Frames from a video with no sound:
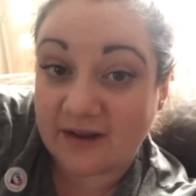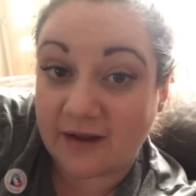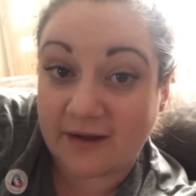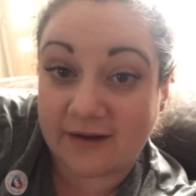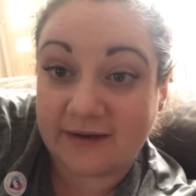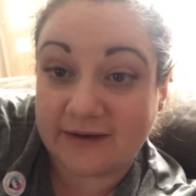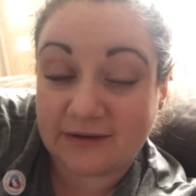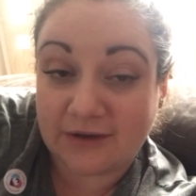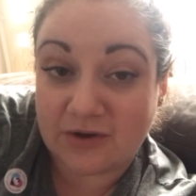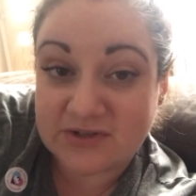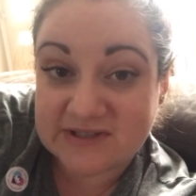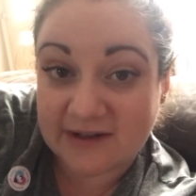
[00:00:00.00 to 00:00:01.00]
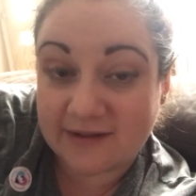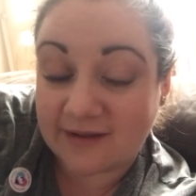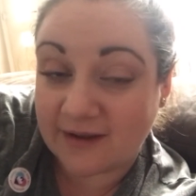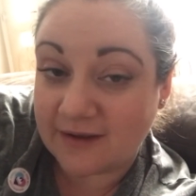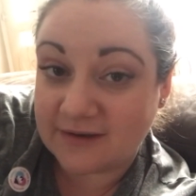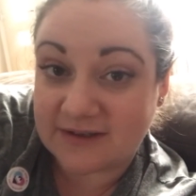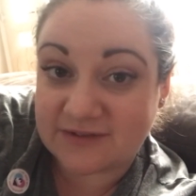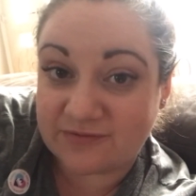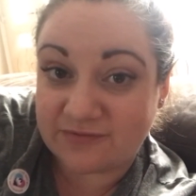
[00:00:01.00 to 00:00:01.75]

A little loss like that is